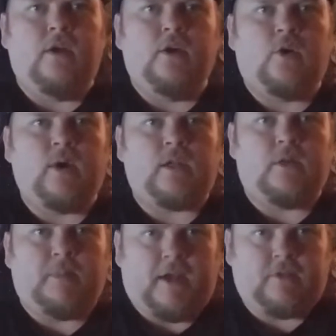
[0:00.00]
quick
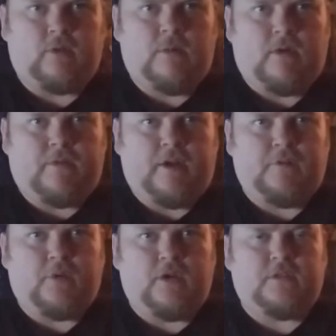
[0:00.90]
little backstory about Fighting
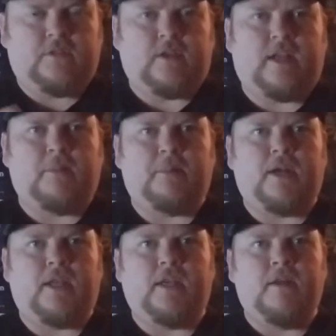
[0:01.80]
Force. So I had a
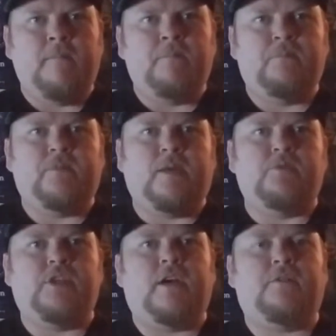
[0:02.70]
buddy named
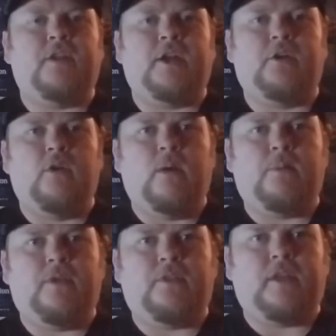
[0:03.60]
Jeff that I grew up
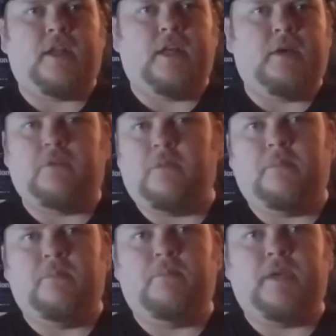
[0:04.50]
with. That he was a
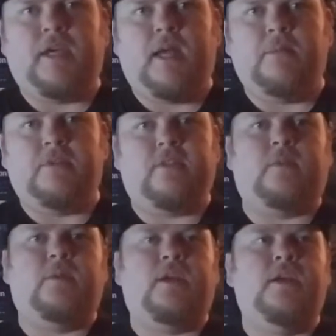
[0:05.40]
big gamer just like
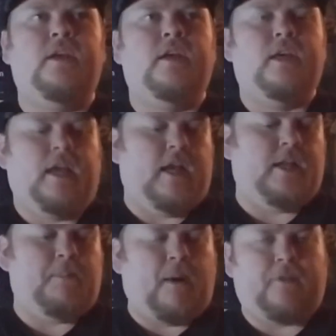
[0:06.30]
me. And
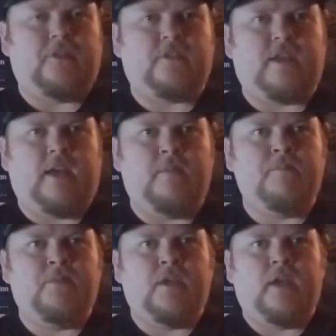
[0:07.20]
he bought this game.
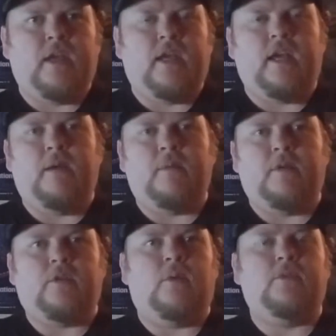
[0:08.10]
And I remember he
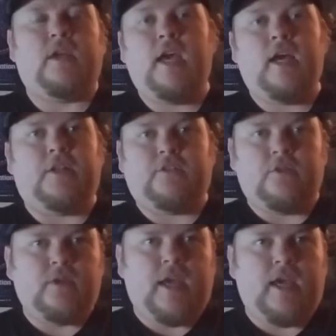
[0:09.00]
told me, he's like, hey, I got this
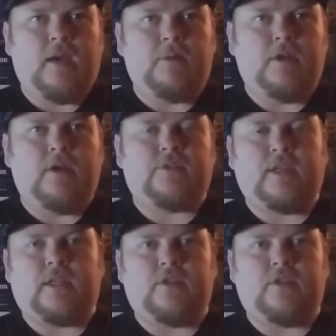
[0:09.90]
new game, you know, it's like a